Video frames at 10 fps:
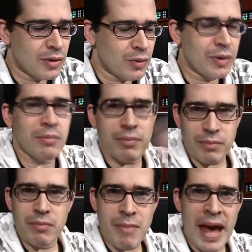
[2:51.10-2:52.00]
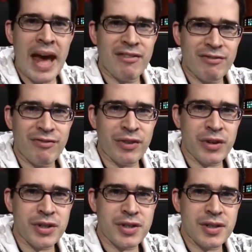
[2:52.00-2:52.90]
When Matt
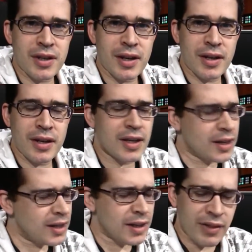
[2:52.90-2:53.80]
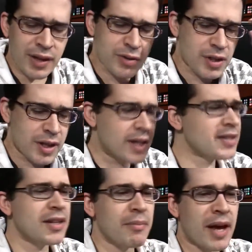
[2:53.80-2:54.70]
first he I think it was an
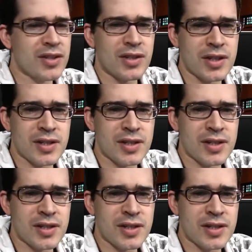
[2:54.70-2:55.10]
instant message.